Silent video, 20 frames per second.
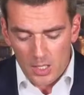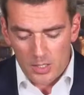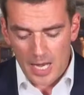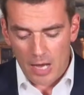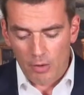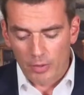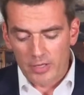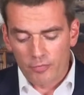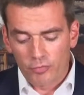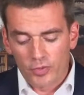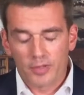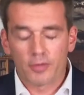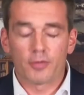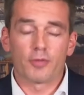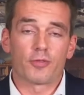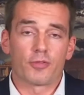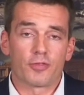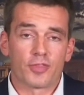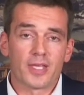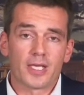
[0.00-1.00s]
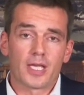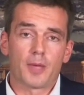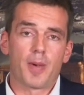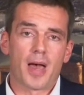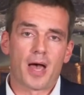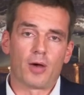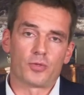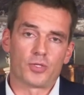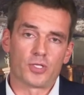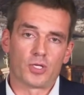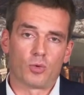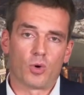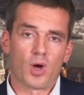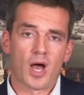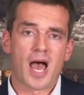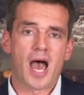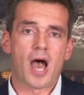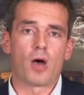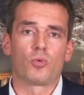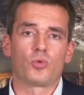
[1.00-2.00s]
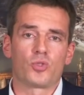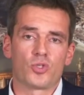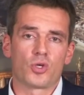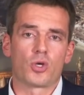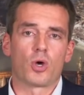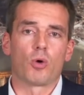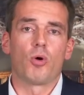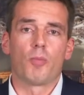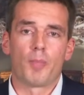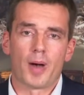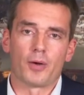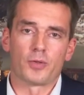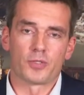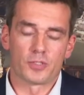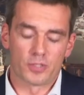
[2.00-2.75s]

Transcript: Now, if we think about how to go about